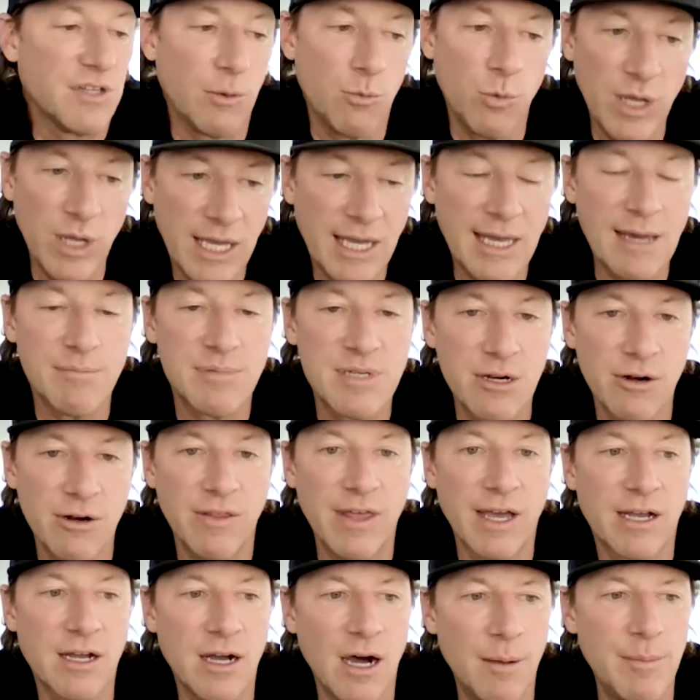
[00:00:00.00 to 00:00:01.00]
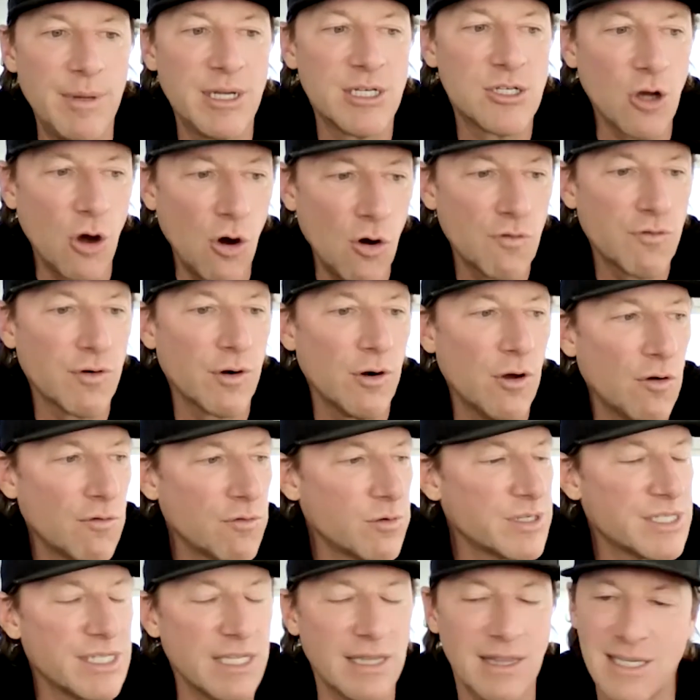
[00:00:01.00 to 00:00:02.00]
And we kept hearing that comment over and
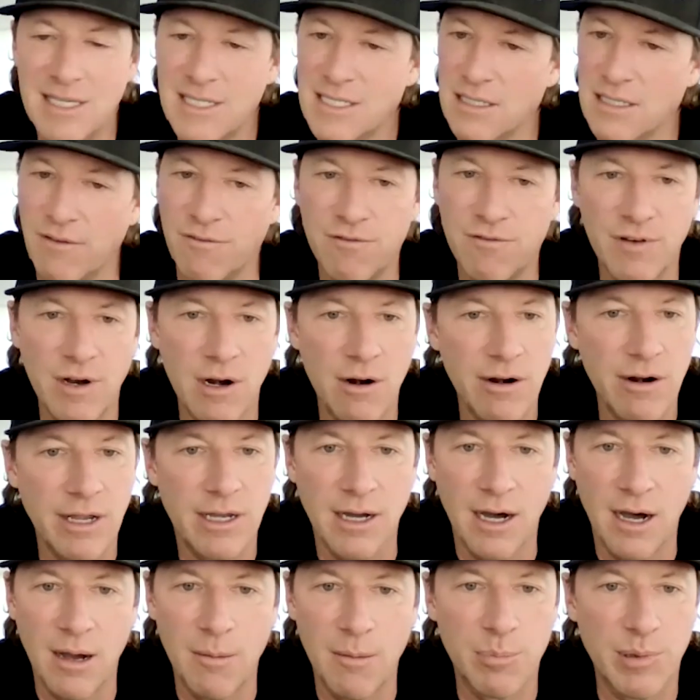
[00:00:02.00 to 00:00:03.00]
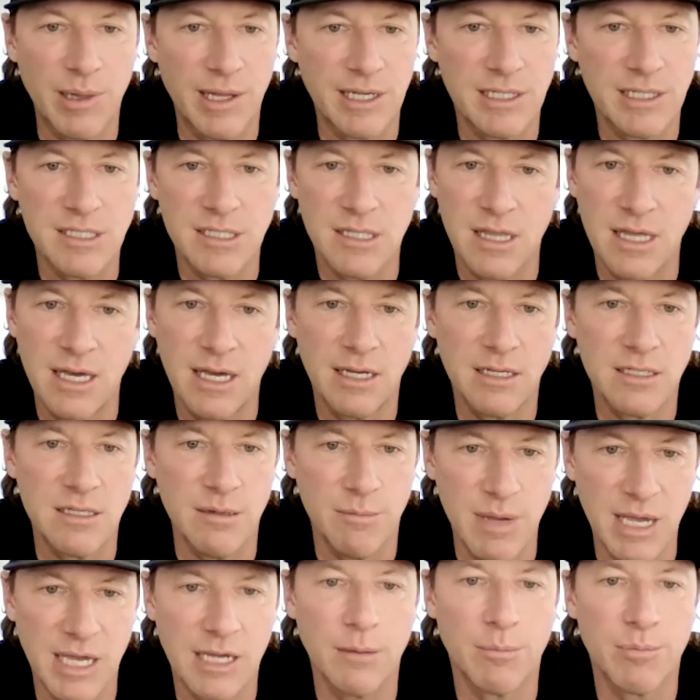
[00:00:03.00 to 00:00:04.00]
over. We said, this is a very complex thing
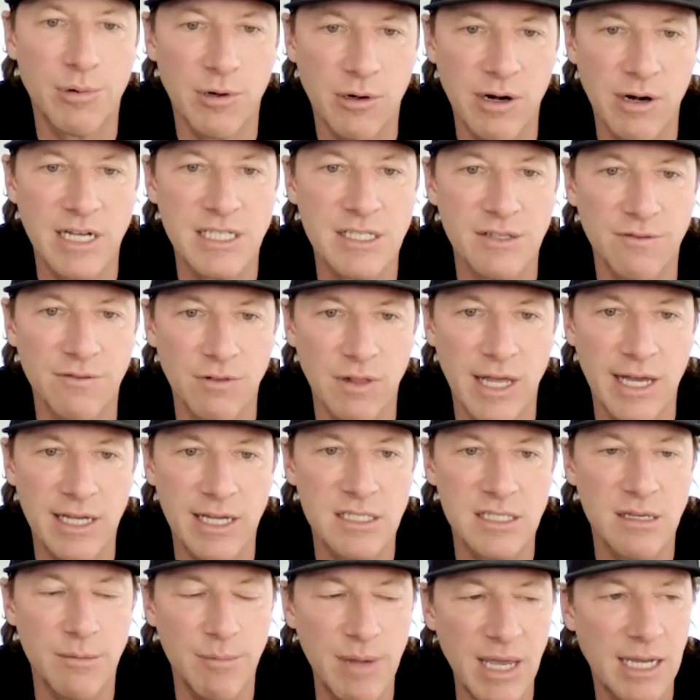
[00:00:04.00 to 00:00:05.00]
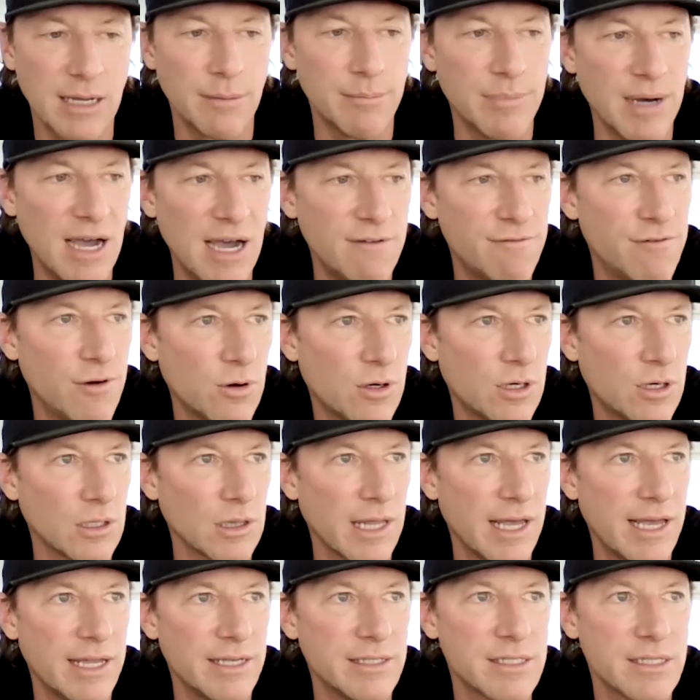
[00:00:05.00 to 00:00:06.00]
to make a progressive lens. To make a
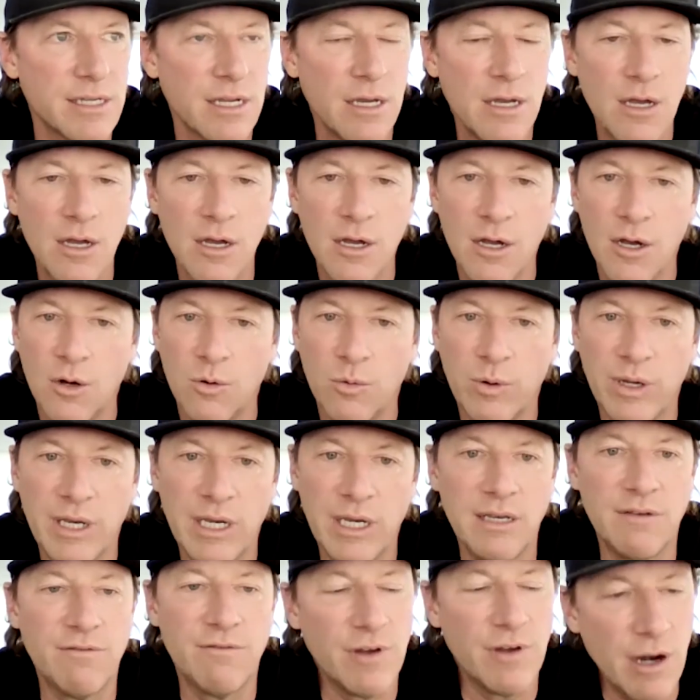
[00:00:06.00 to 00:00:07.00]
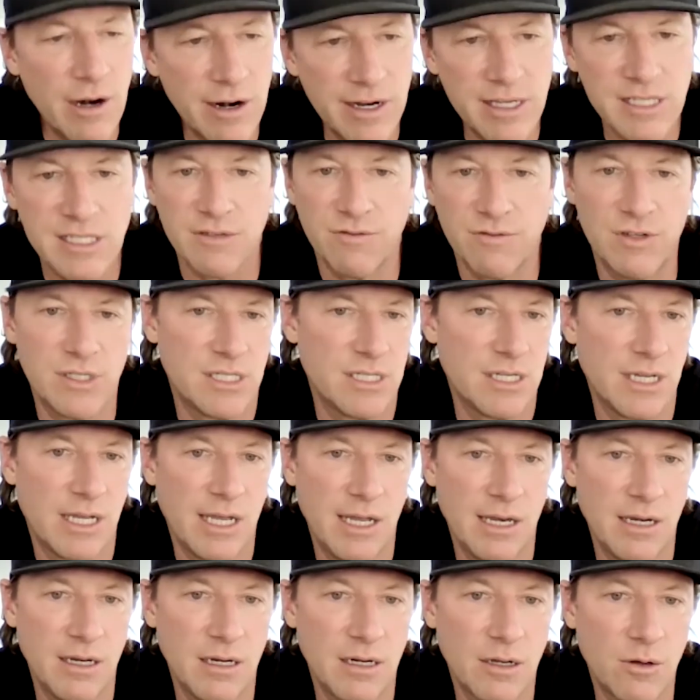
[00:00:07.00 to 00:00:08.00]
bifocal lens, we need very
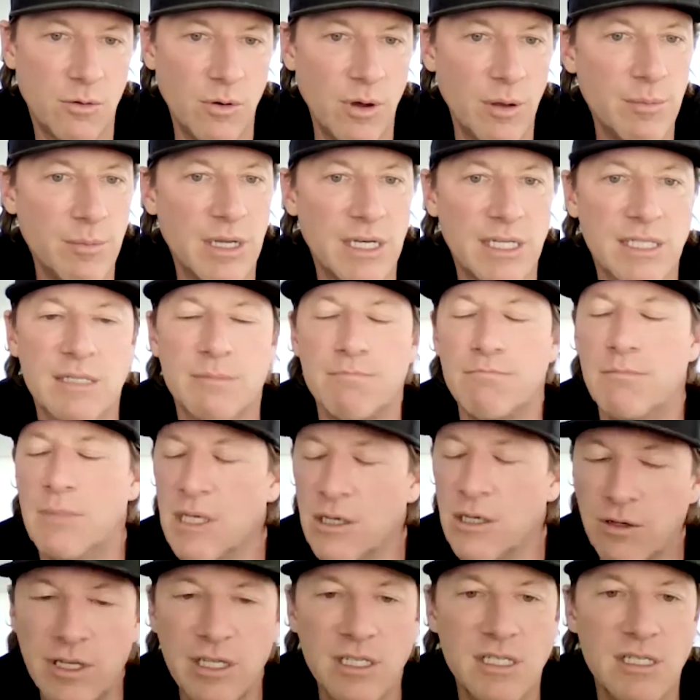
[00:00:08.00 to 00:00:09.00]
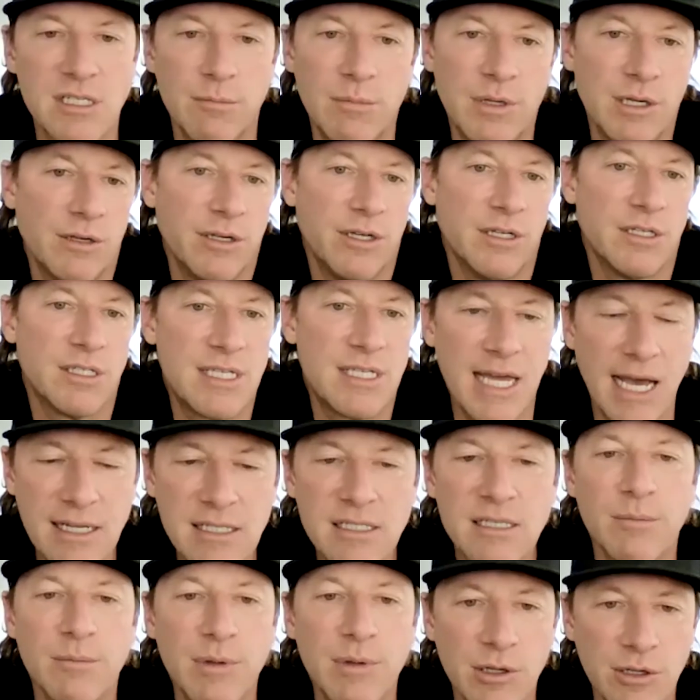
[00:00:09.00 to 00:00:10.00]
sophisticated equipment. It's millions and millions,
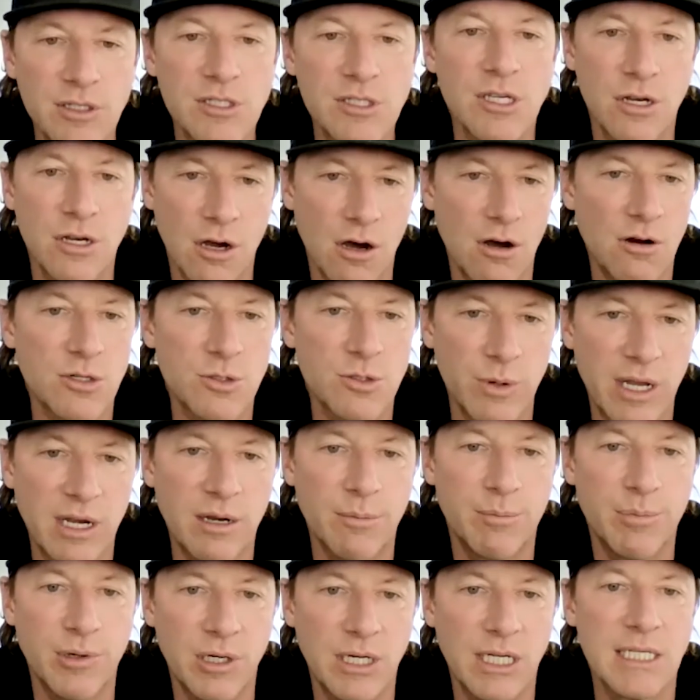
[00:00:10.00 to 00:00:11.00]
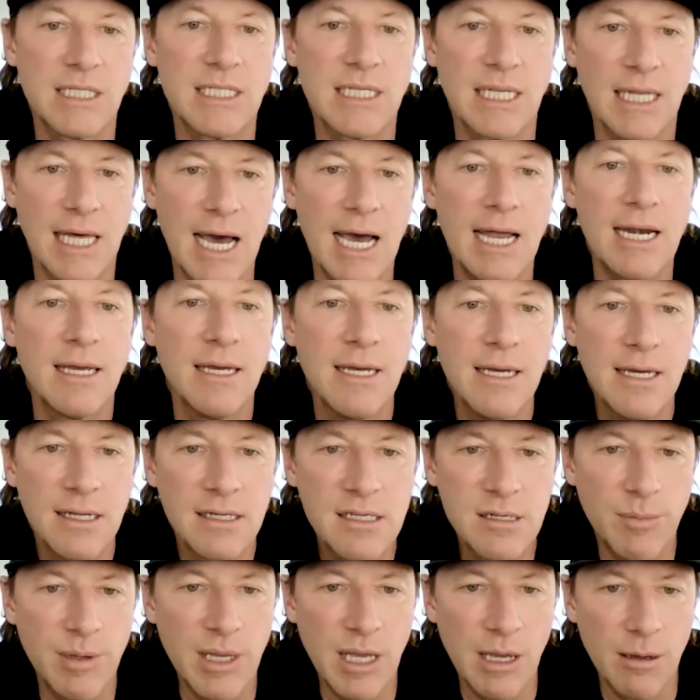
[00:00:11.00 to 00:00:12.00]
tens of millions of dollars we had to put into that
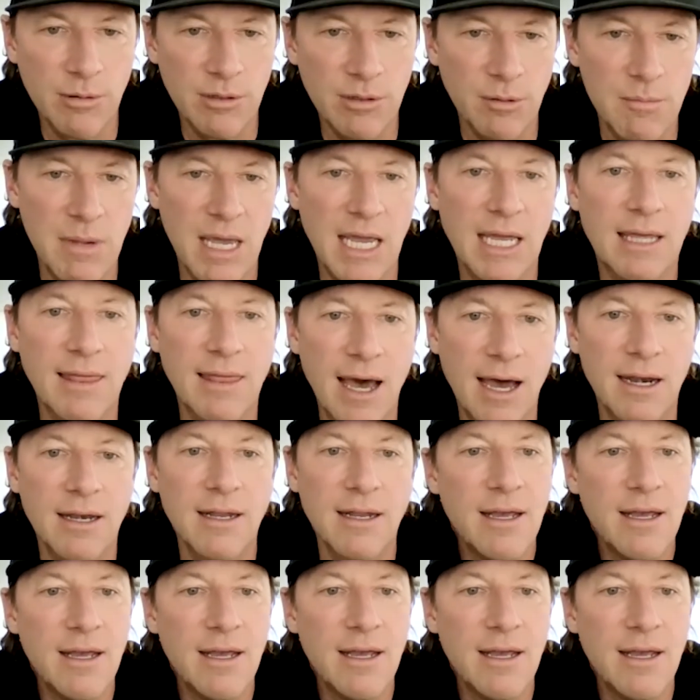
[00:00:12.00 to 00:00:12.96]
to be able to make that.